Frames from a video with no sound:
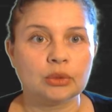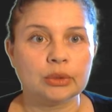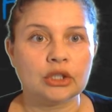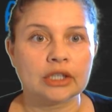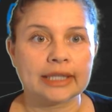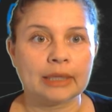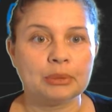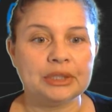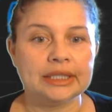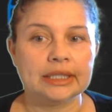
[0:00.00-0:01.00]
that we got
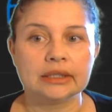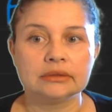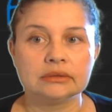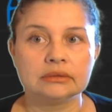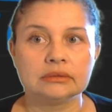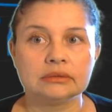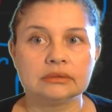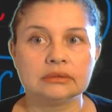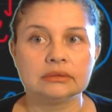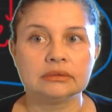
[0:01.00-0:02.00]
up here,
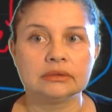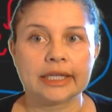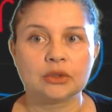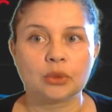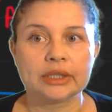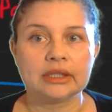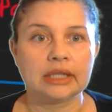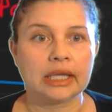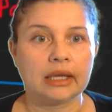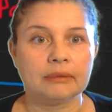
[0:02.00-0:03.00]
that one
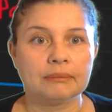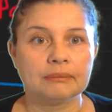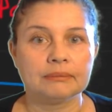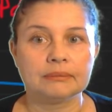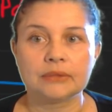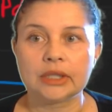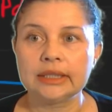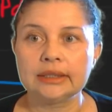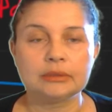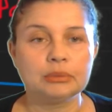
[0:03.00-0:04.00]
there,
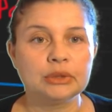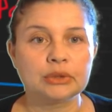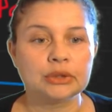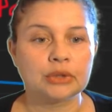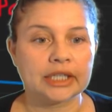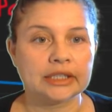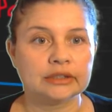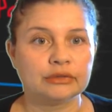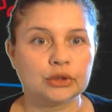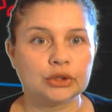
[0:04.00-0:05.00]
right? Let me rewrite
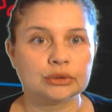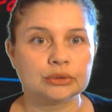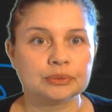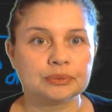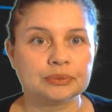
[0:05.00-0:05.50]
it for you.